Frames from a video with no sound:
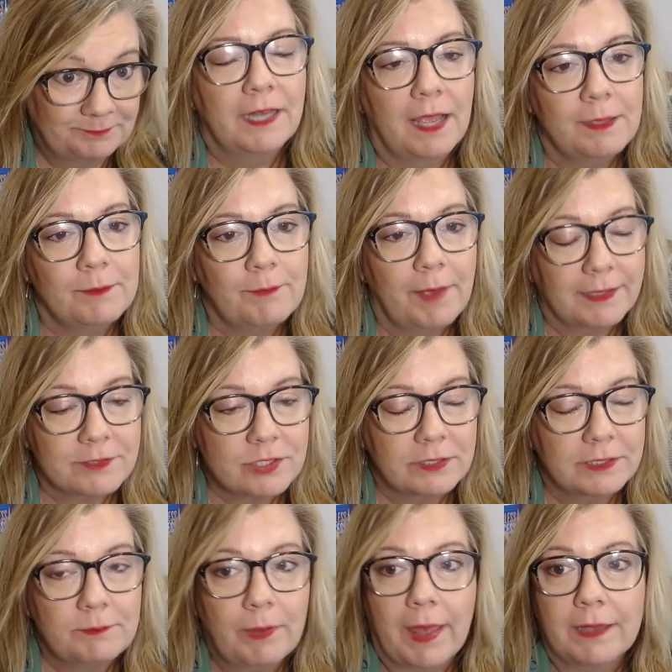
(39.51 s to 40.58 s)
And I am
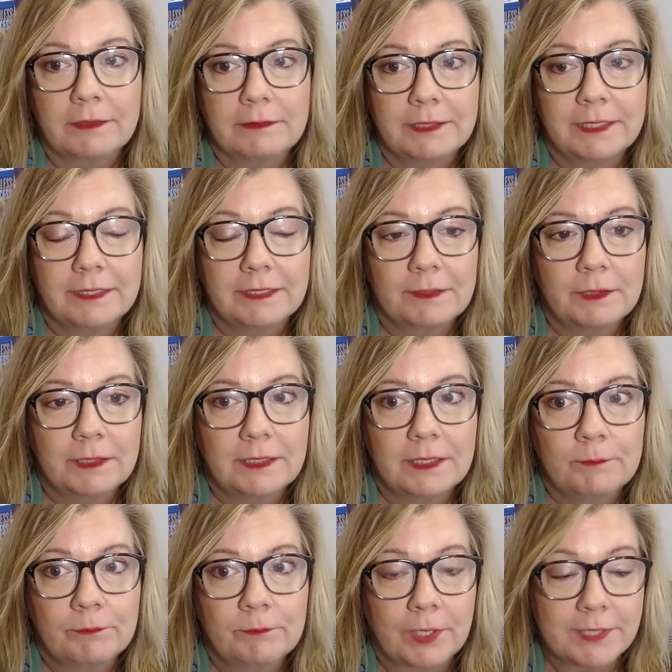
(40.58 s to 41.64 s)
actually battling
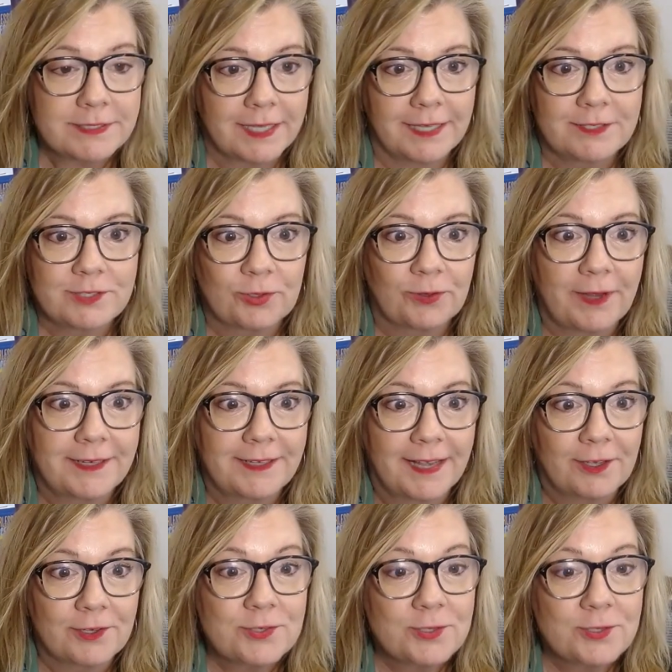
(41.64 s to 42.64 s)
breast cancer right now,